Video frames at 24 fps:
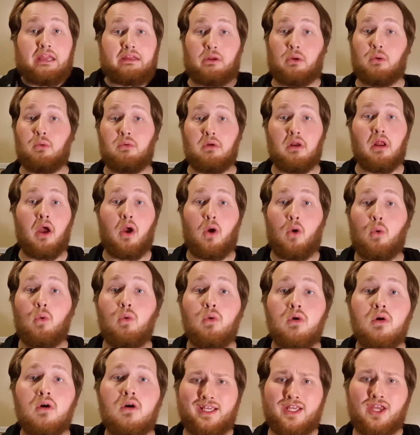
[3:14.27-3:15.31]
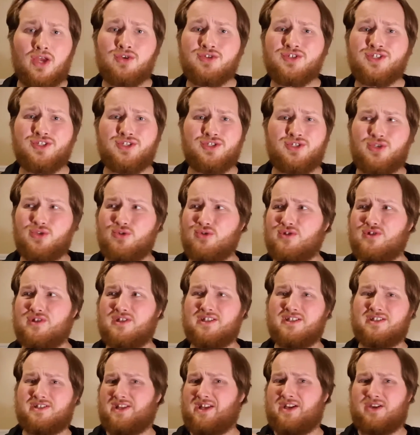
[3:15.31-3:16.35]
I don't know. He also
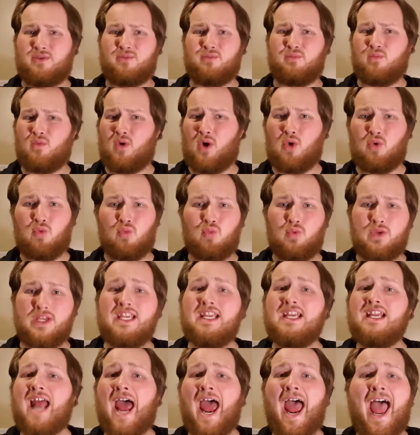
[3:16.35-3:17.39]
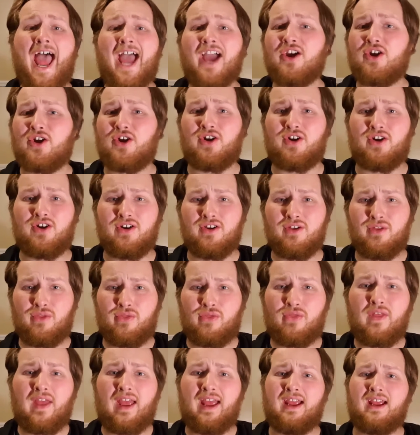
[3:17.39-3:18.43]
uses like a, a weed hacker
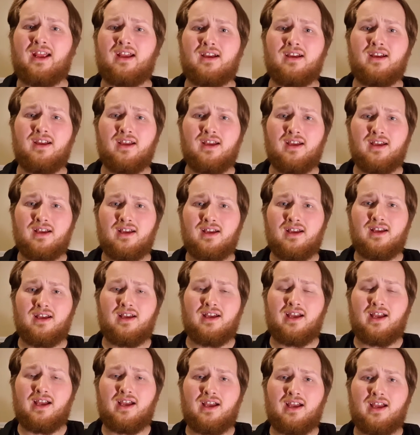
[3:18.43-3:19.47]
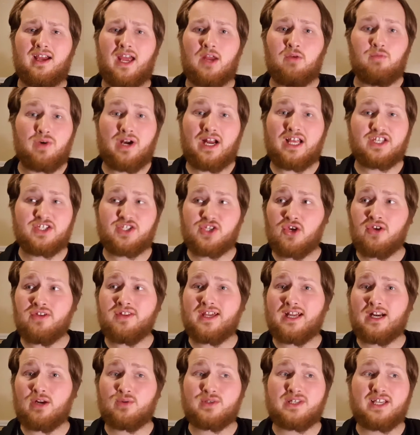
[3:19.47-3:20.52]
thing. And when I
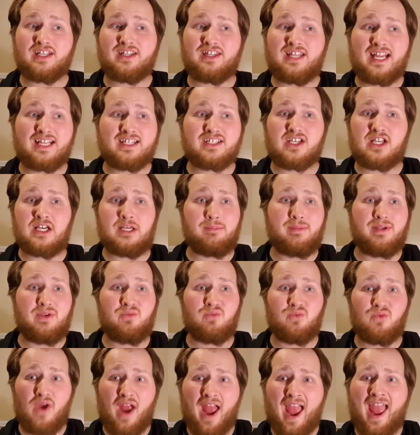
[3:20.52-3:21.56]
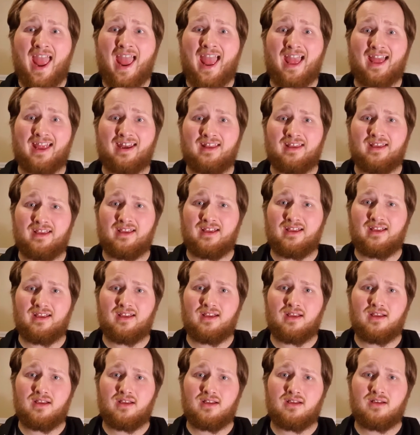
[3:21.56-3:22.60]
saw that, I was like, that's gonna be rad.
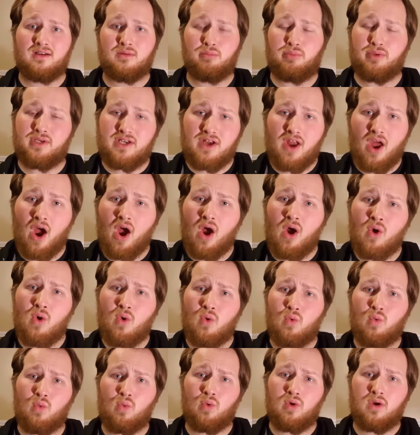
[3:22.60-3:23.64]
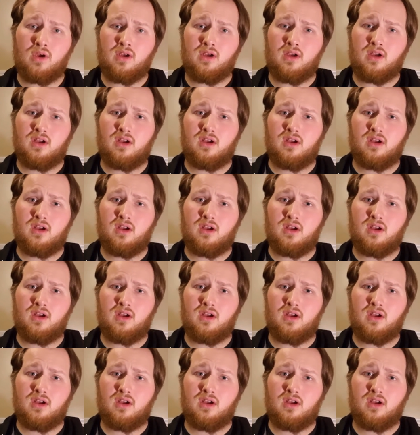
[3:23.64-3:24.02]
But no!